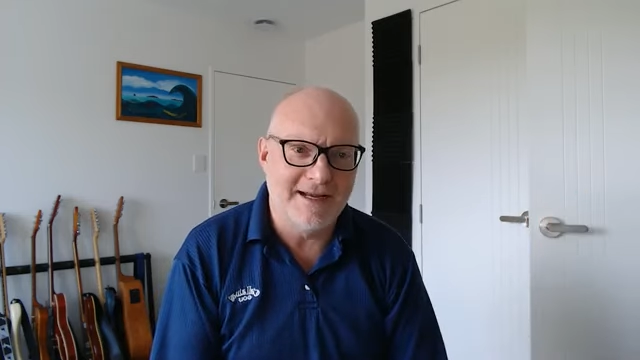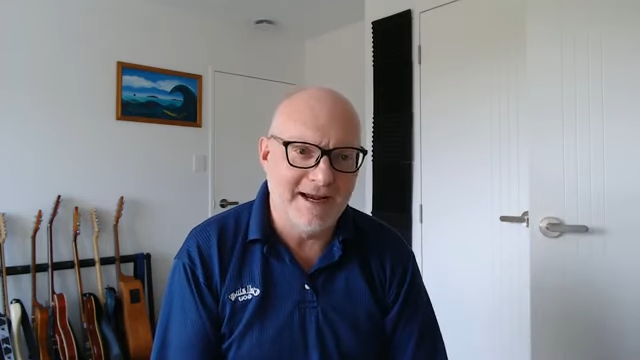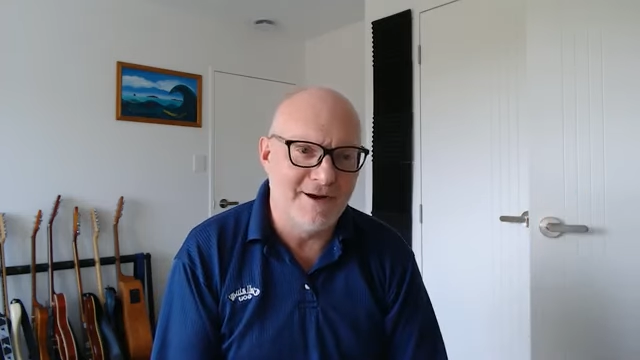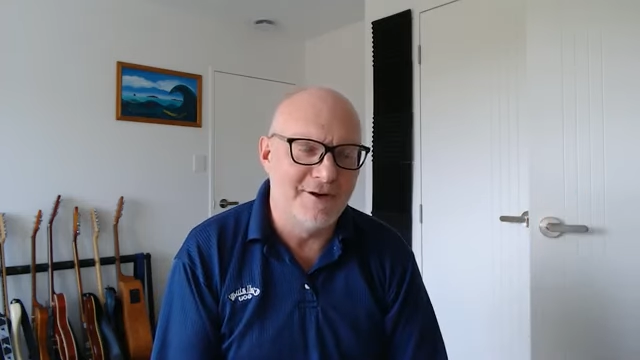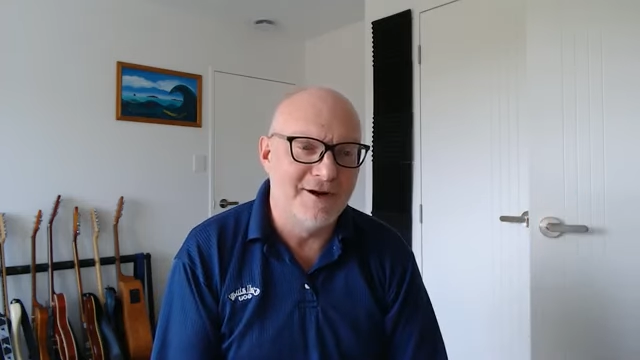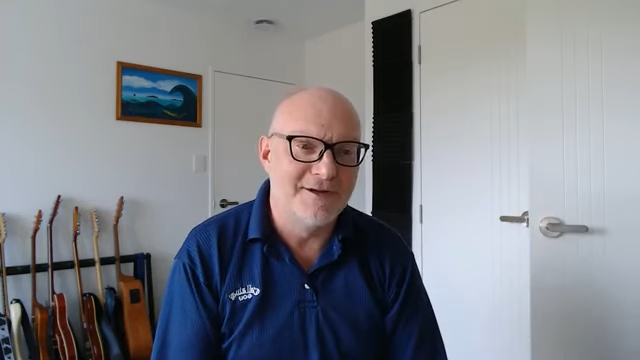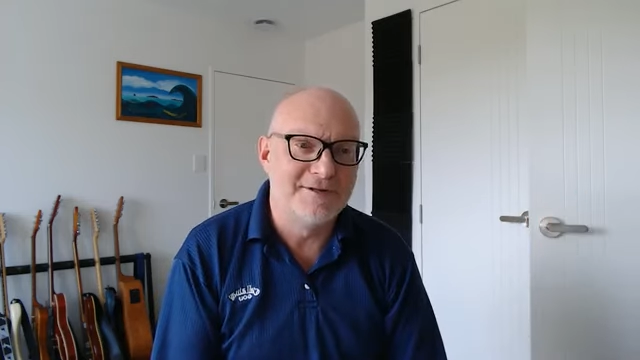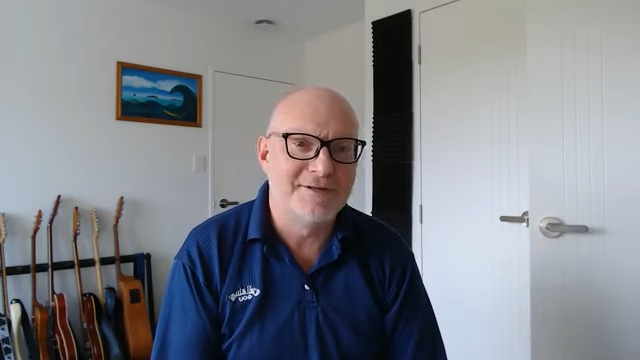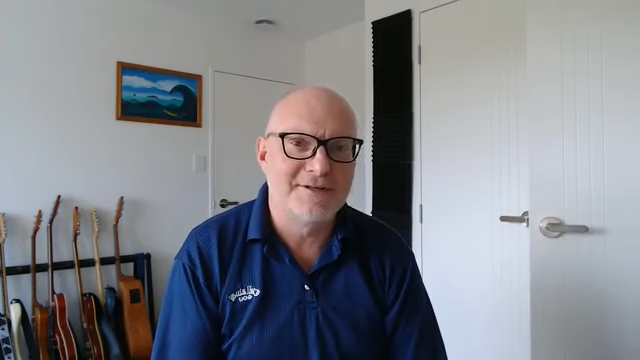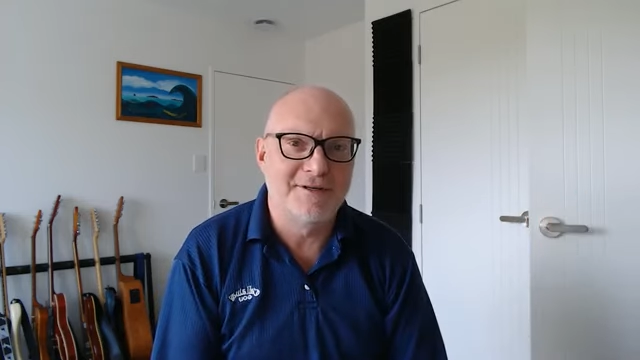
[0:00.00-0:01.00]

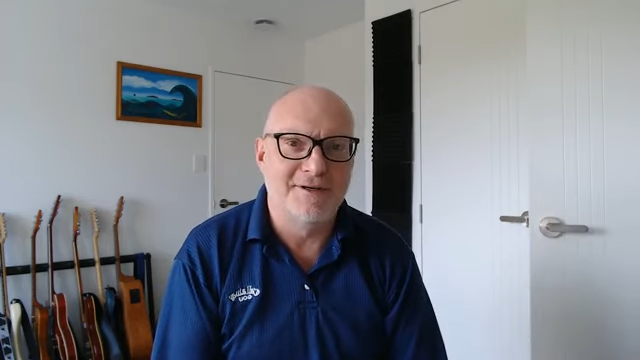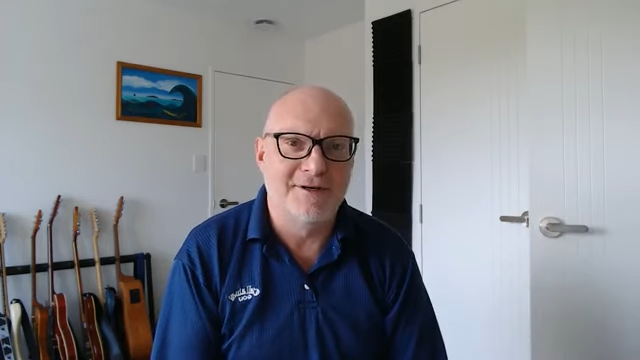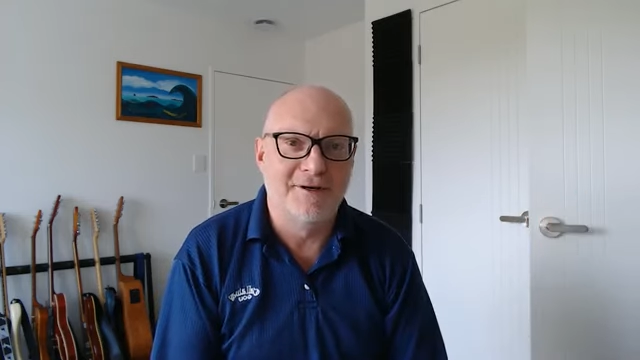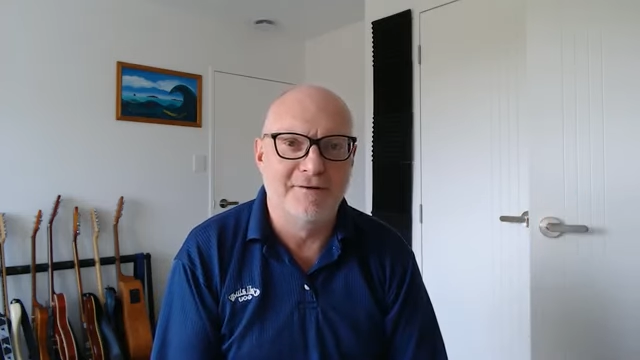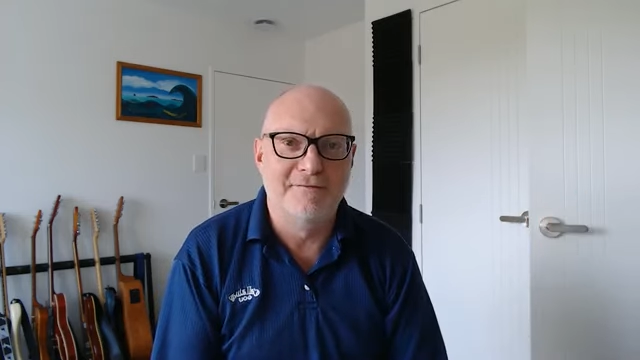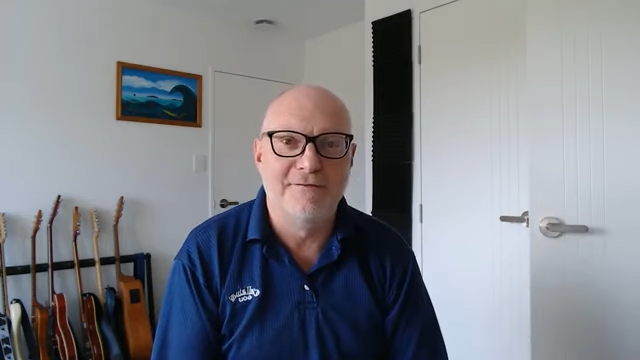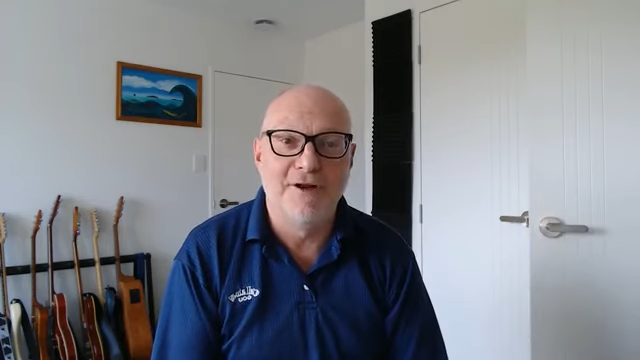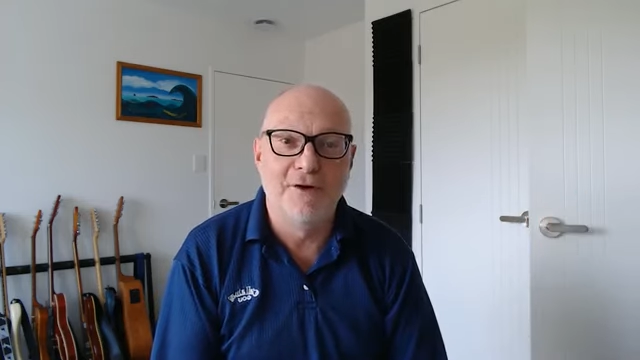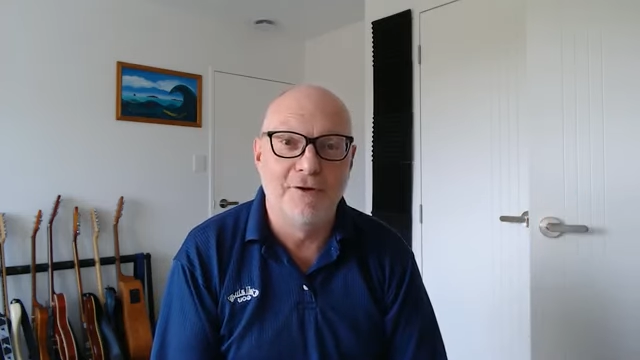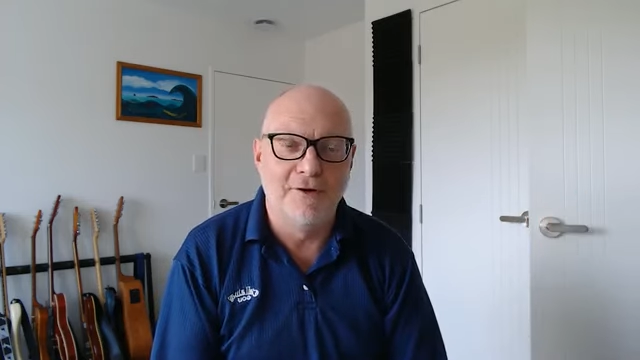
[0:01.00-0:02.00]
areas of the
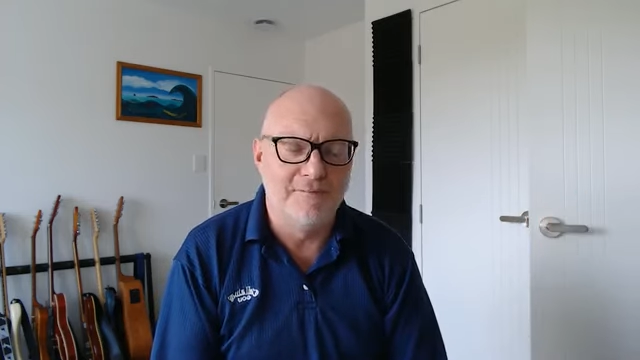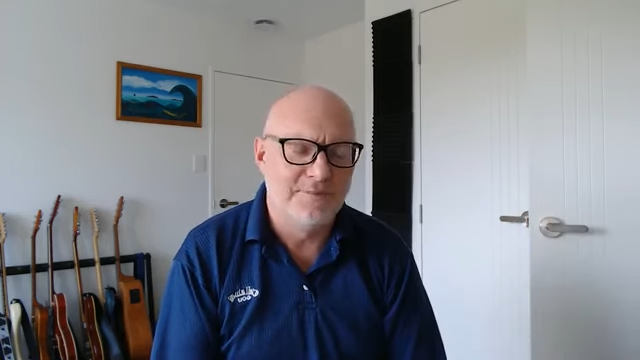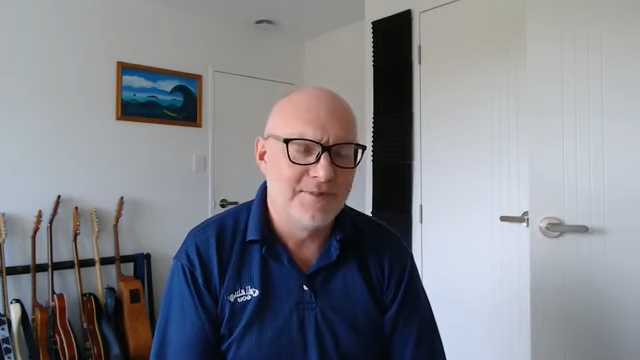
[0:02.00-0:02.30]
law.